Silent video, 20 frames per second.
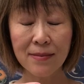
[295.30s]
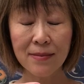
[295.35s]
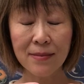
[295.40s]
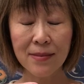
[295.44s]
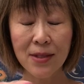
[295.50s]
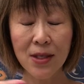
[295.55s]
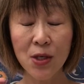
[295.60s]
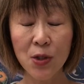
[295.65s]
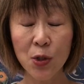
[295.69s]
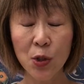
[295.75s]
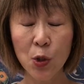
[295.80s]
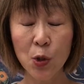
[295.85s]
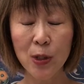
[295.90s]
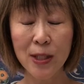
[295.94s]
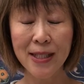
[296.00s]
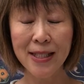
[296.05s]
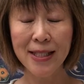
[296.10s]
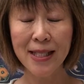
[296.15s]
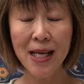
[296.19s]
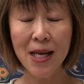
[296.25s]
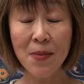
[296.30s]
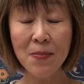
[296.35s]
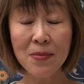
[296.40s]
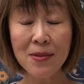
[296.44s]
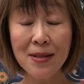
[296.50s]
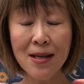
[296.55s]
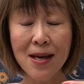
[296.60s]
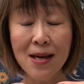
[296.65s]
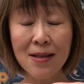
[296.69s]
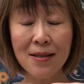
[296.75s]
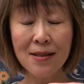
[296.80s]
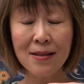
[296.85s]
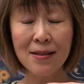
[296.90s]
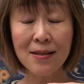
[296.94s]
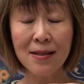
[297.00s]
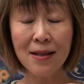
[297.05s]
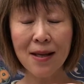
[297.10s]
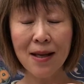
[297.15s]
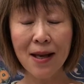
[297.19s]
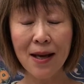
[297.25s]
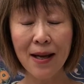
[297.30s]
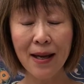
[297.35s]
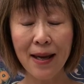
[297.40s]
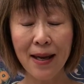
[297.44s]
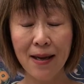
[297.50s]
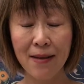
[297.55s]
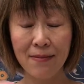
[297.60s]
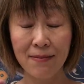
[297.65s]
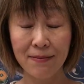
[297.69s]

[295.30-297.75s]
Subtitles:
You're doing the same thing again.